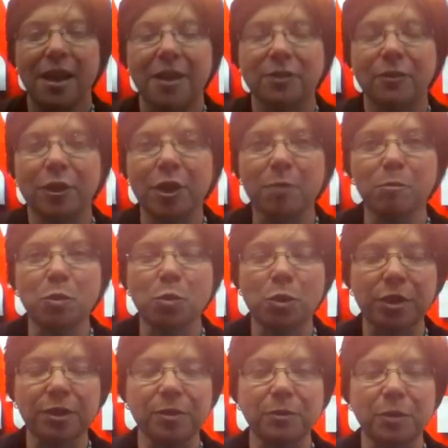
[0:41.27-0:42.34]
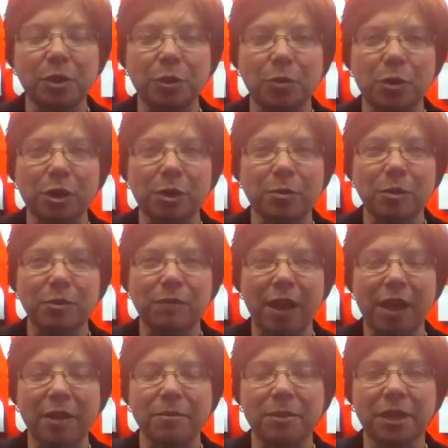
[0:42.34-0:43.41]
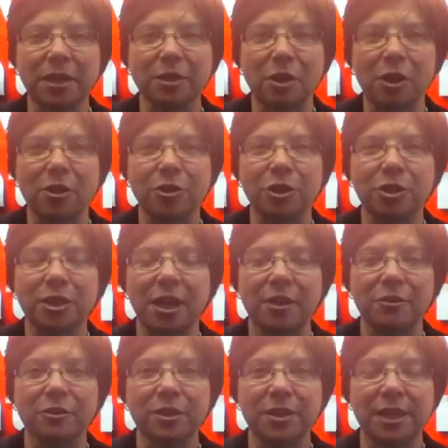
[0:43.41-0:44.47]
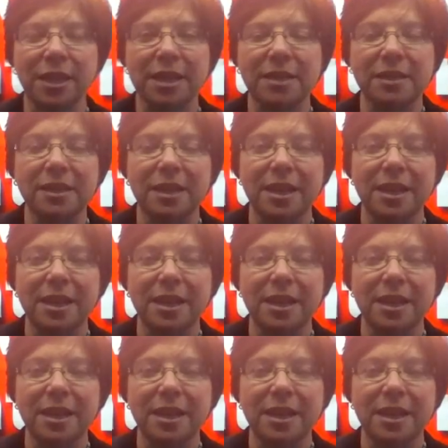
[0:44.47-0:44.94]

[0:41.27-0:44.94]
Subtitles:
It's very important when you're working with vacuum technology to understand